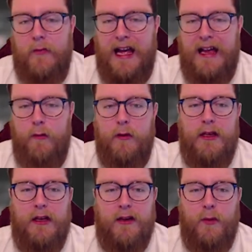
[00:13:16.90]
I hate
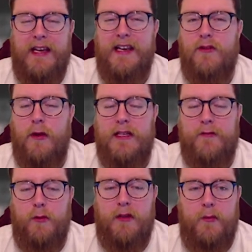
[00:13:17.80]
when you're kind of winning. It's quite
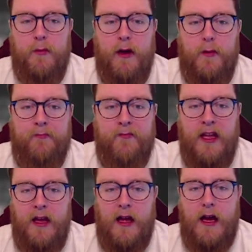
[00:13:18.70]
difficult to keep them going.
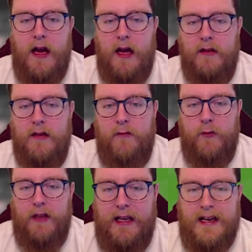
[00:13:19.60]

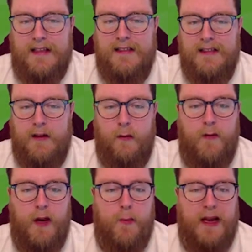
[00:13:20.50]
Tough legs.
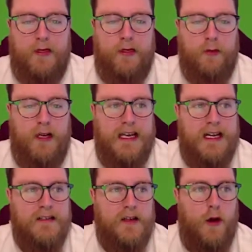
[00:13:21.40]
We've only played 3
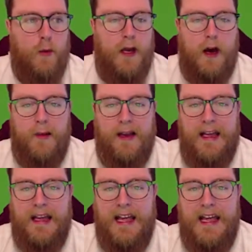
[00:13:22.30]
days ago. We are
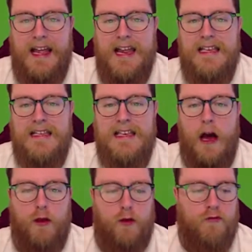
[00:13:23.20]
playing
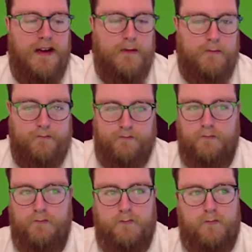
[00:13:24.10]
in the red.
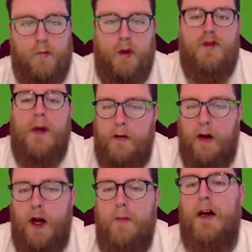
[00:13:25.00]
Because we are
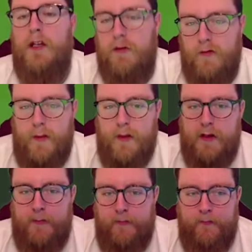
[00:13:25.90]
at home. I just remembered.